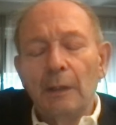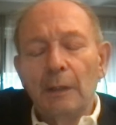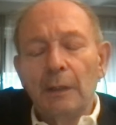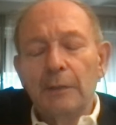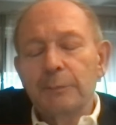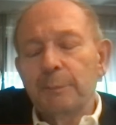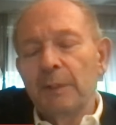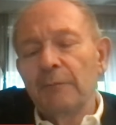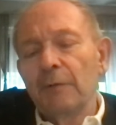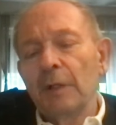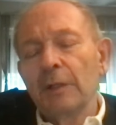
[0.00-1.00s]
It's
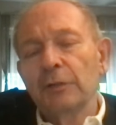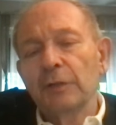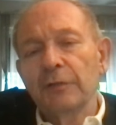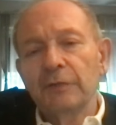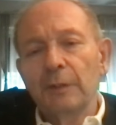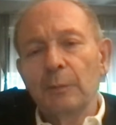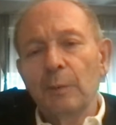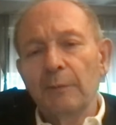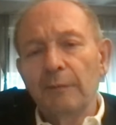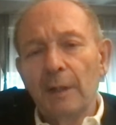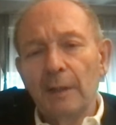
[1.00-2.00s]
been very interesting.
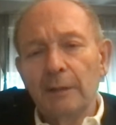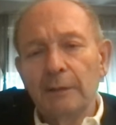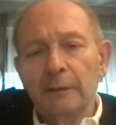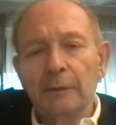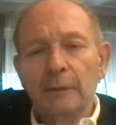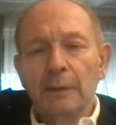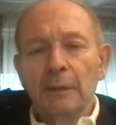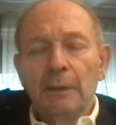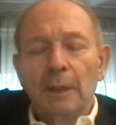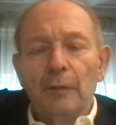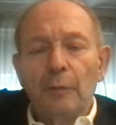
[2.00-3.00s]
We've had a
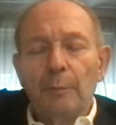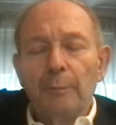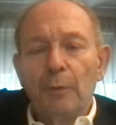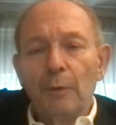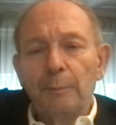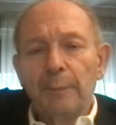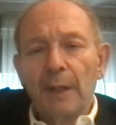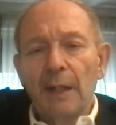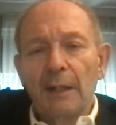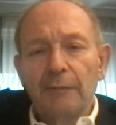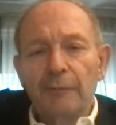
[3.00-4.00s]
report
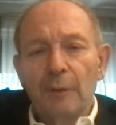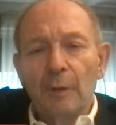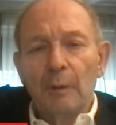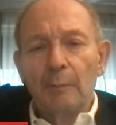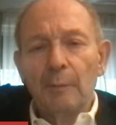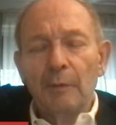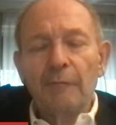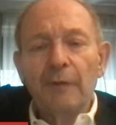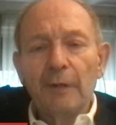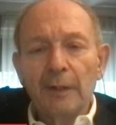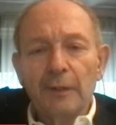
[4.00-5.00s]
back from a
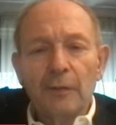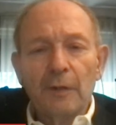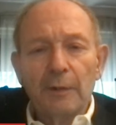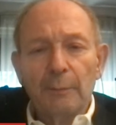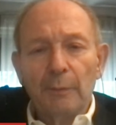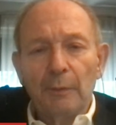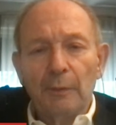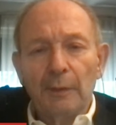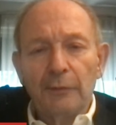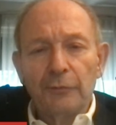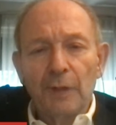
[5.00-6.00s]
very credible
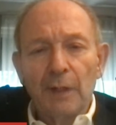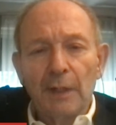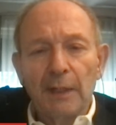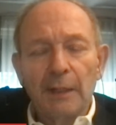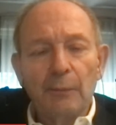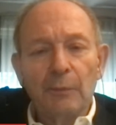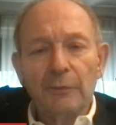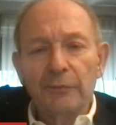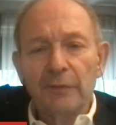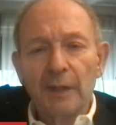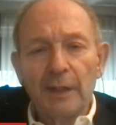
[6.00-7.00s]
Israeli. He
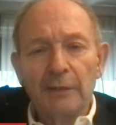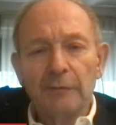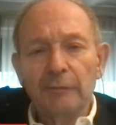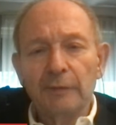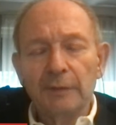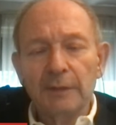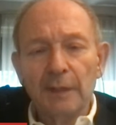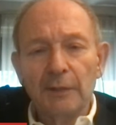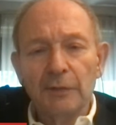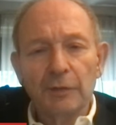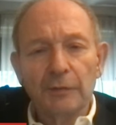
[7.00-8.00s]
was the head of
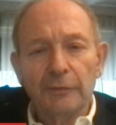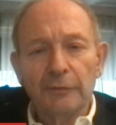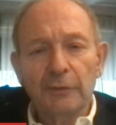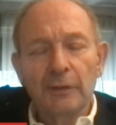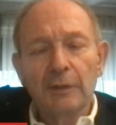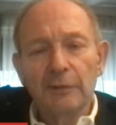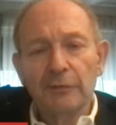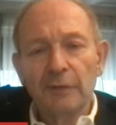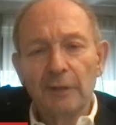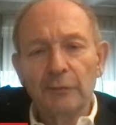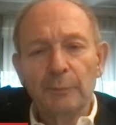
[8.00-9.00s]
intelligence
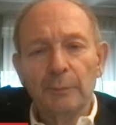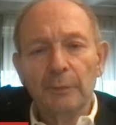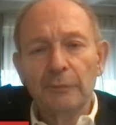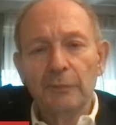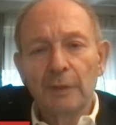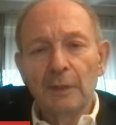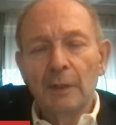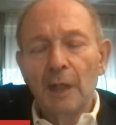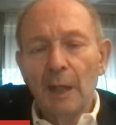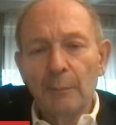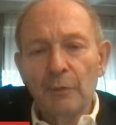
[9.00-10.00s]
assessments,
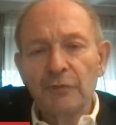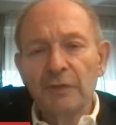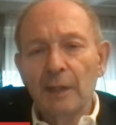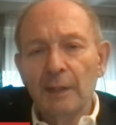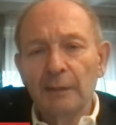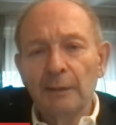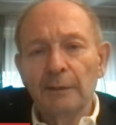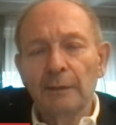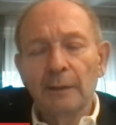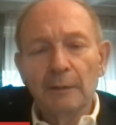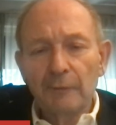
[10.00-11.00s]
Amos Yadlin,
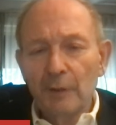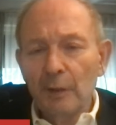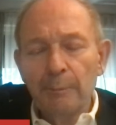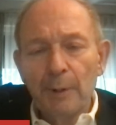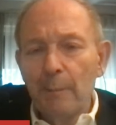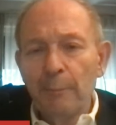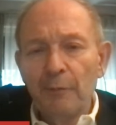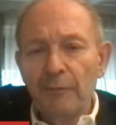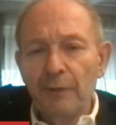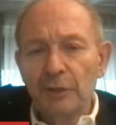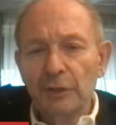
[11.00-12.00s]
a
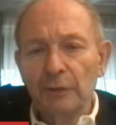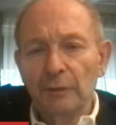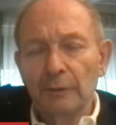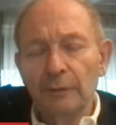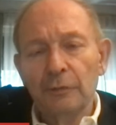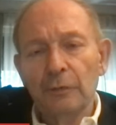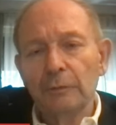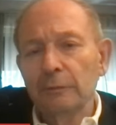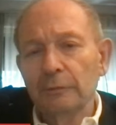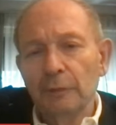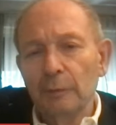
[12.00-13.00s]
professional,
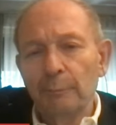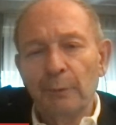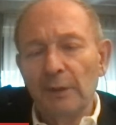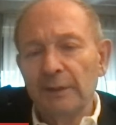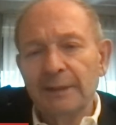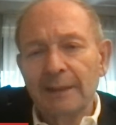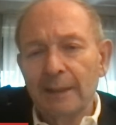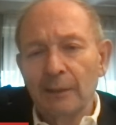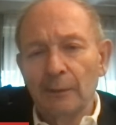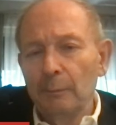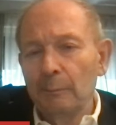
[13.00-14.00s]
not a
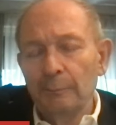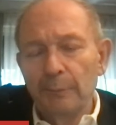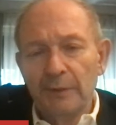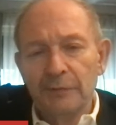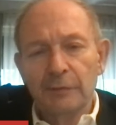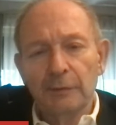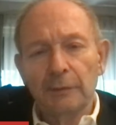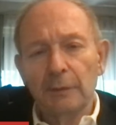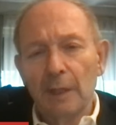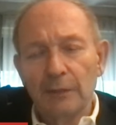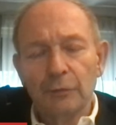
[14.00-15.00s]
political person
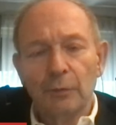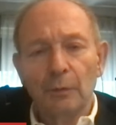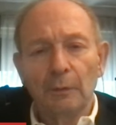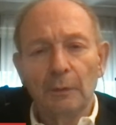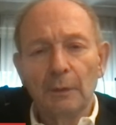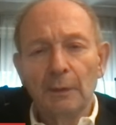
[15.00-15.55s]
at all.